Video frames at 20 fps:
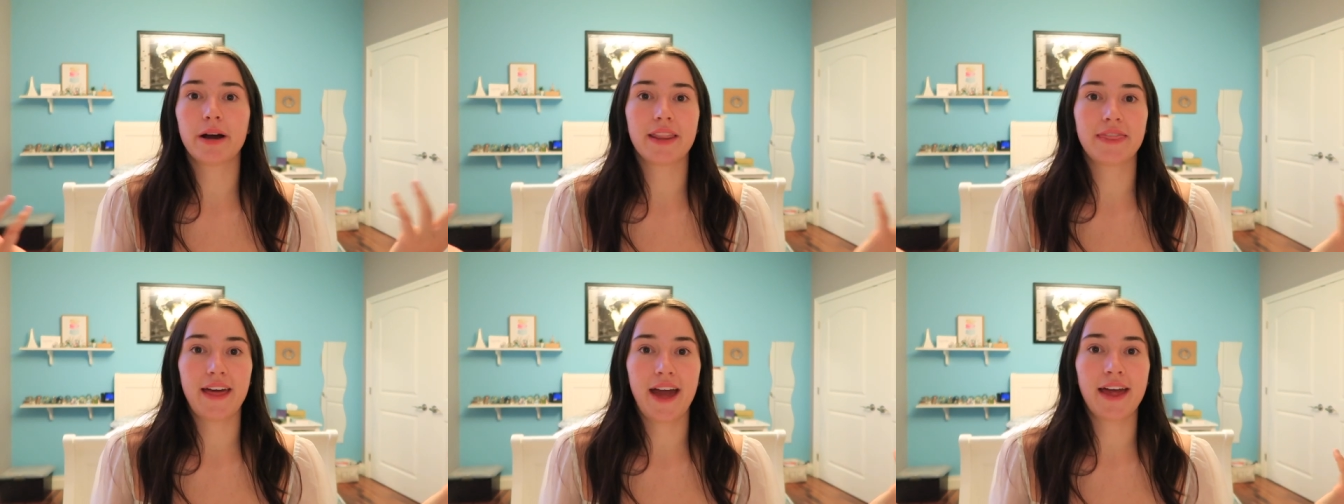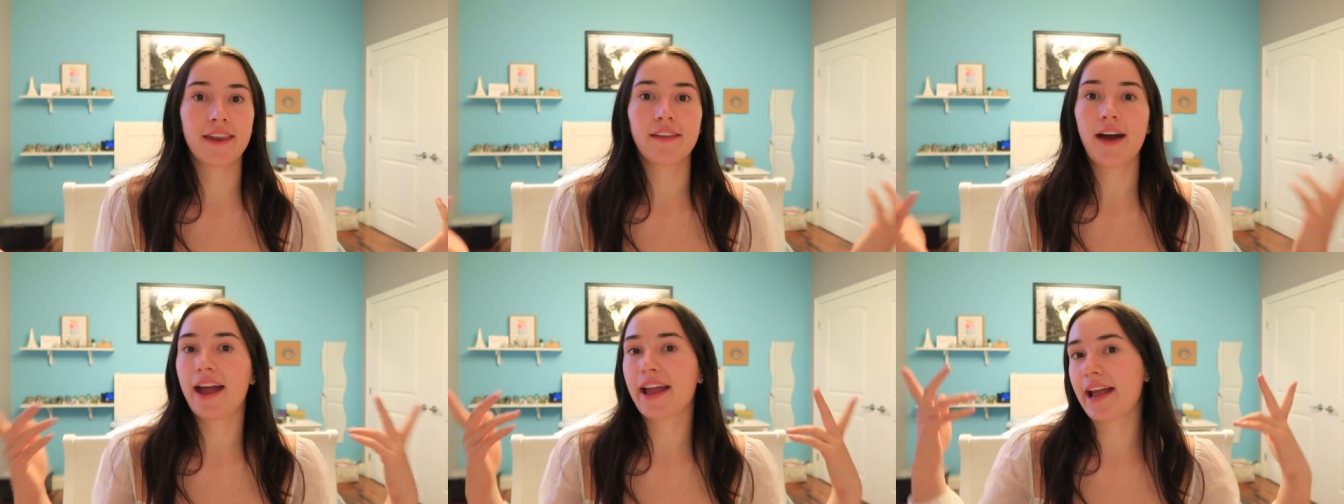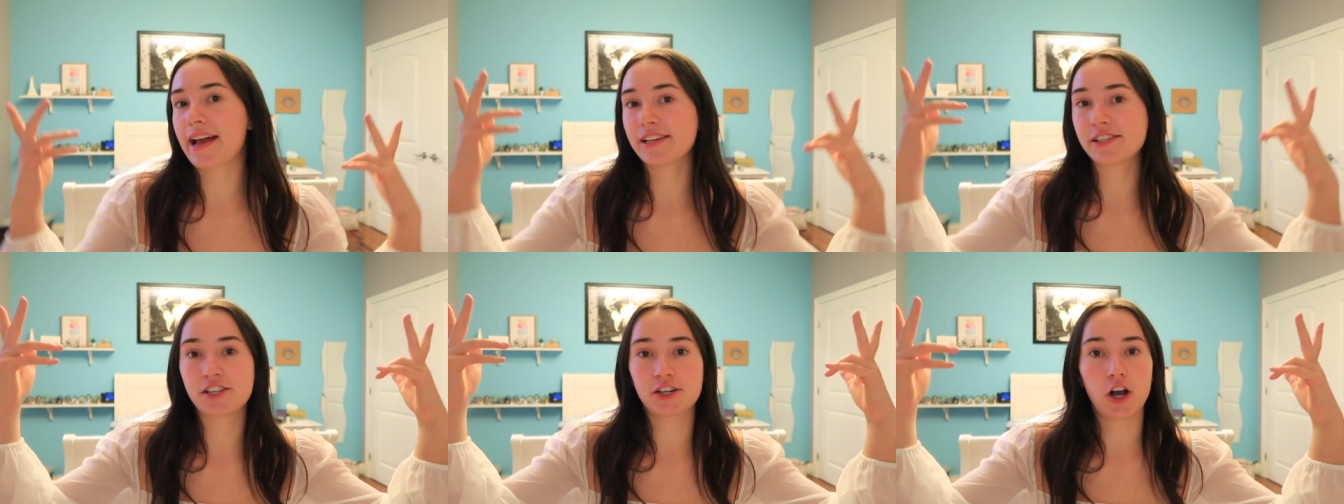but then I
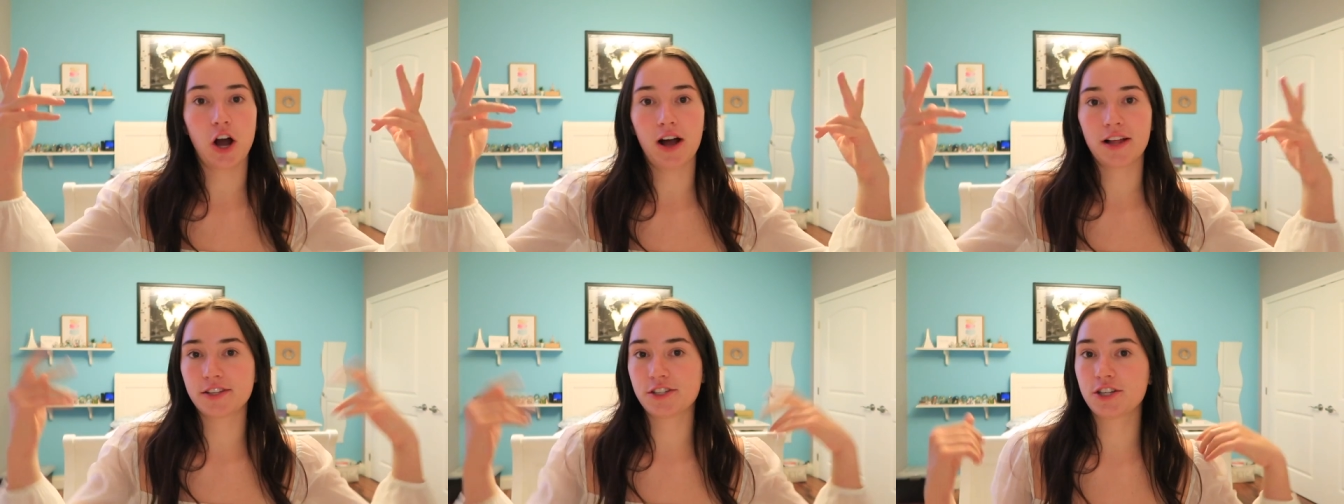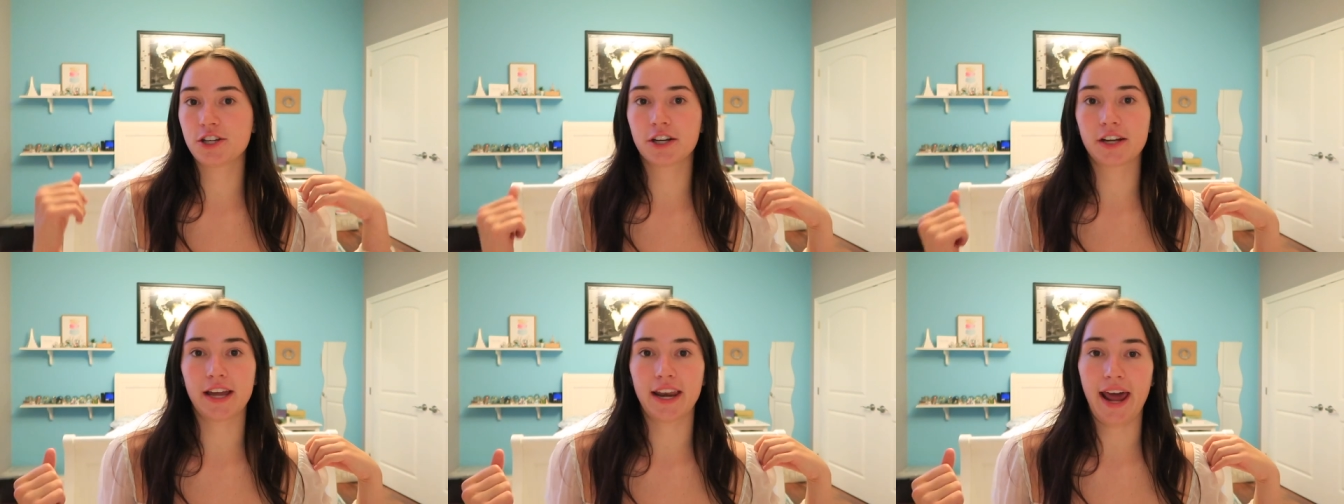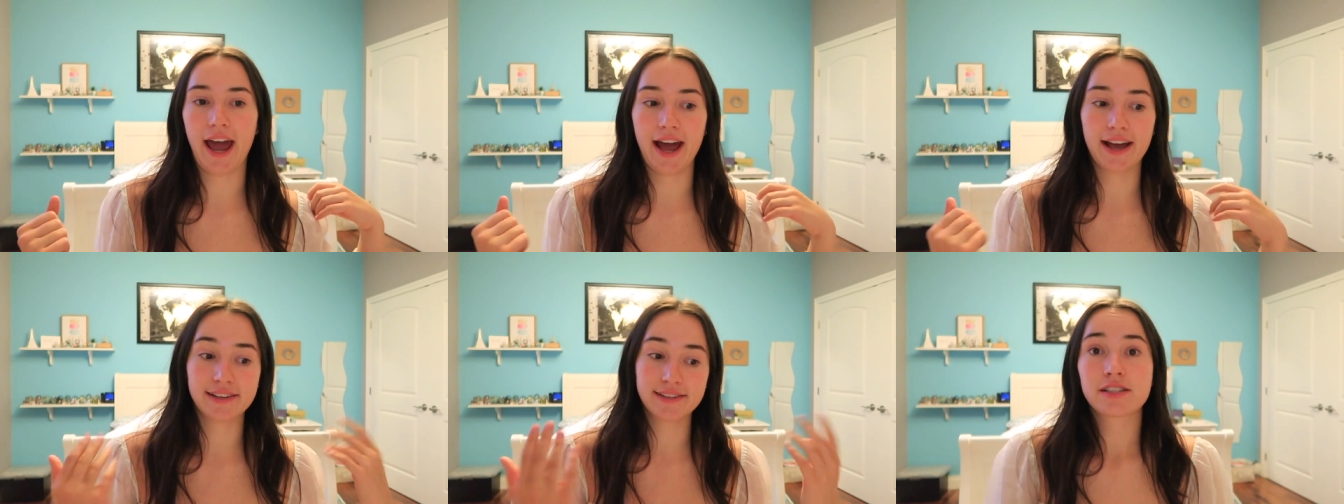guess the gods took
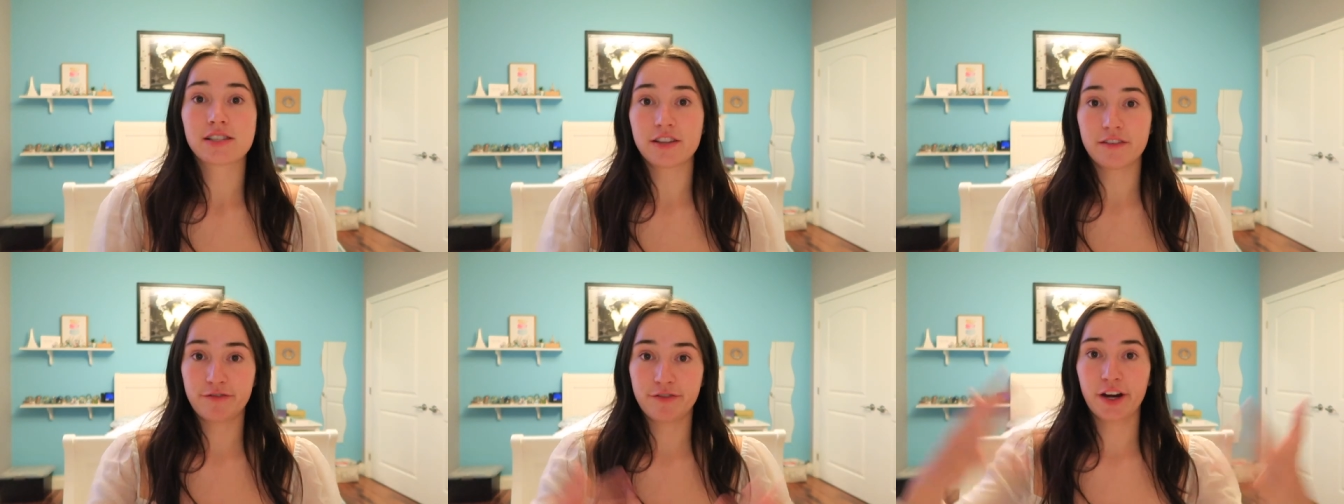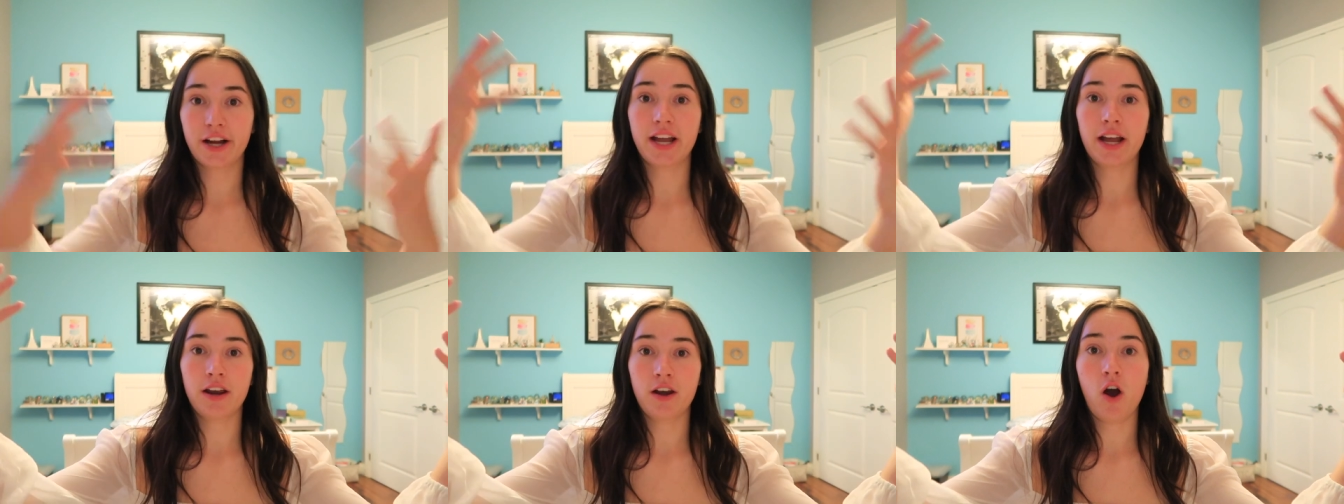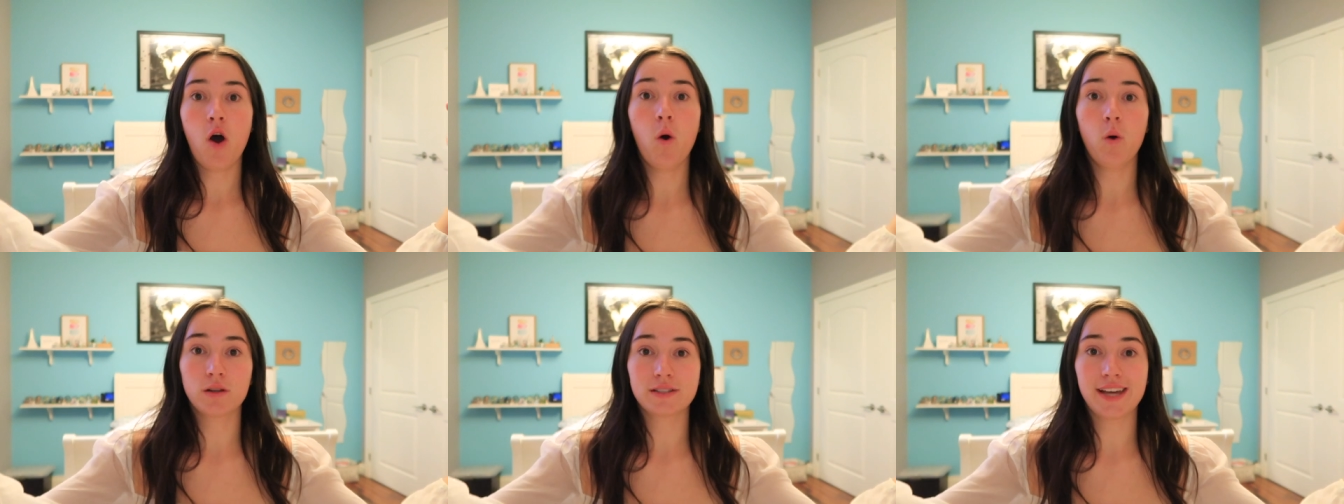it as the freaking
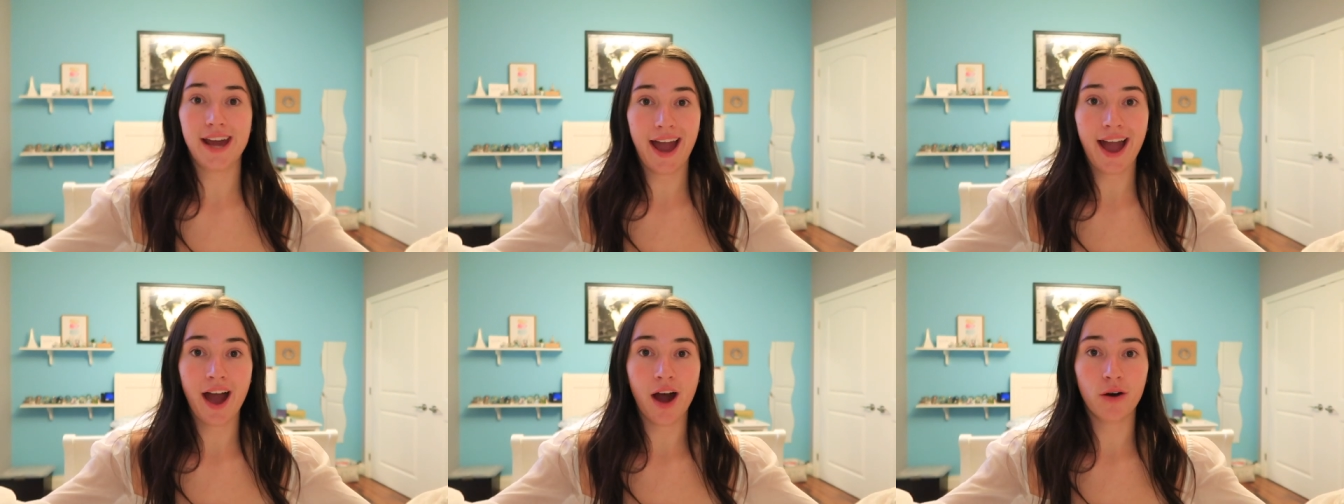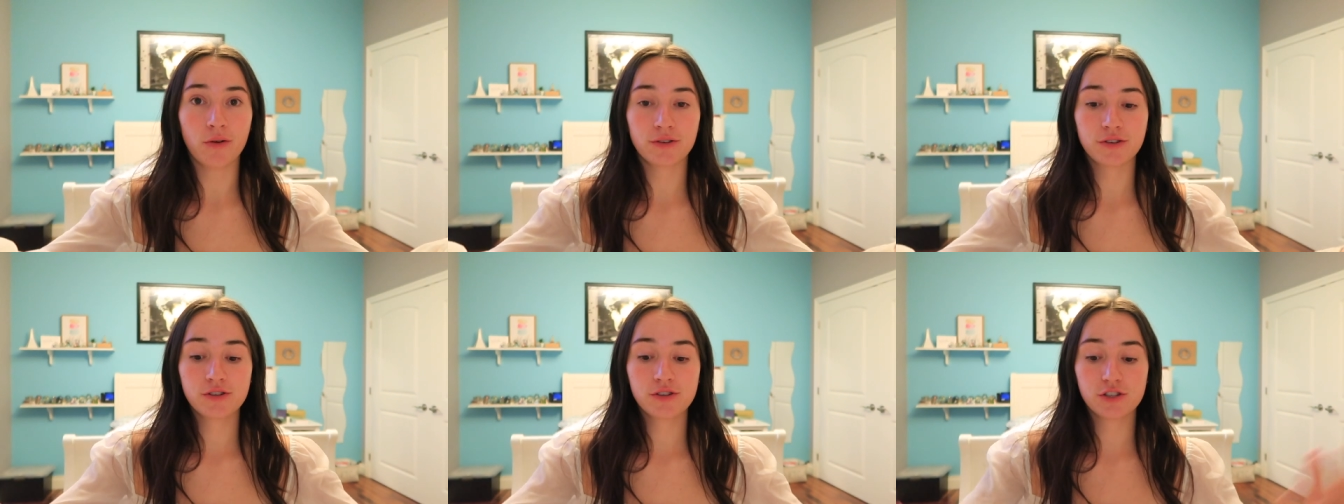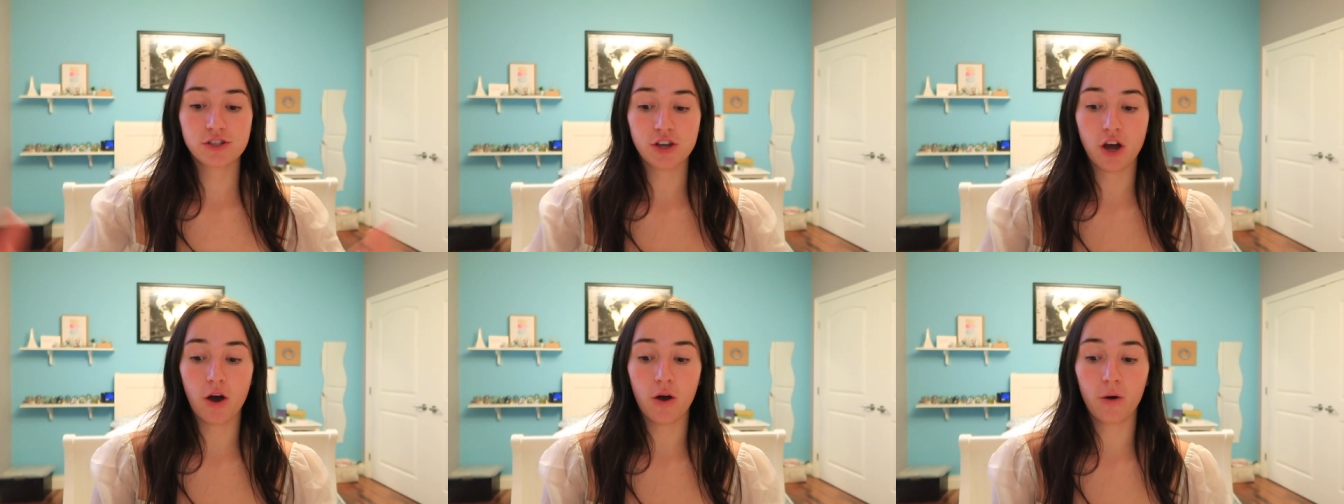whole town
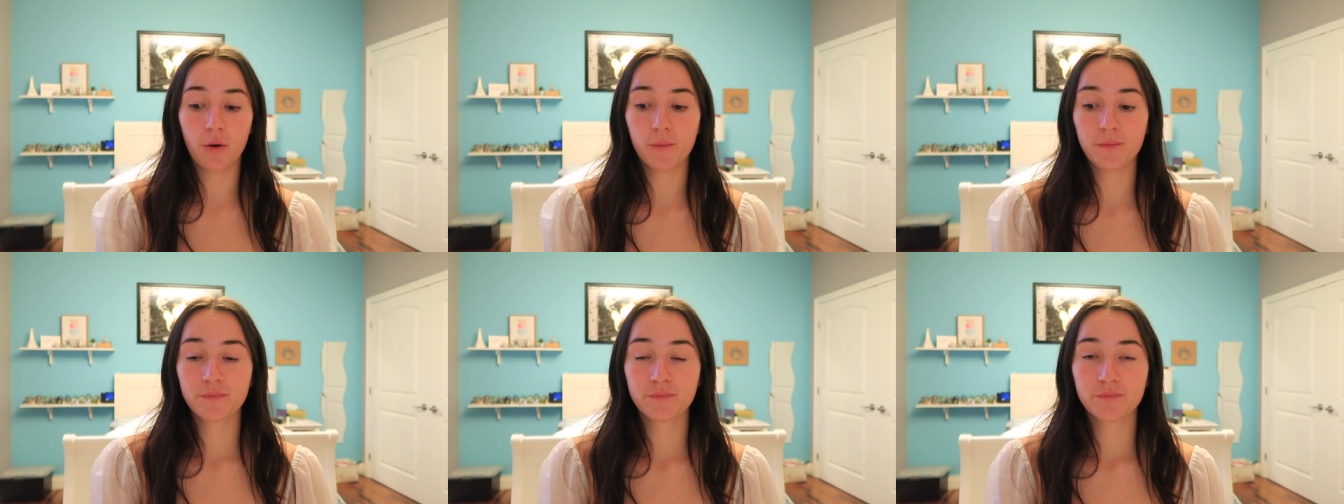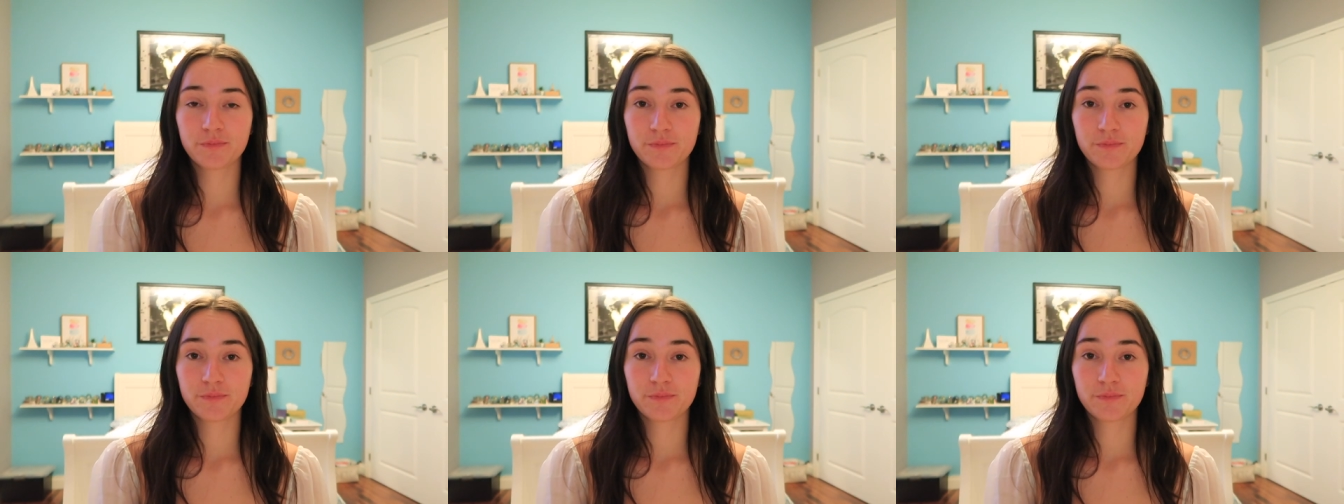so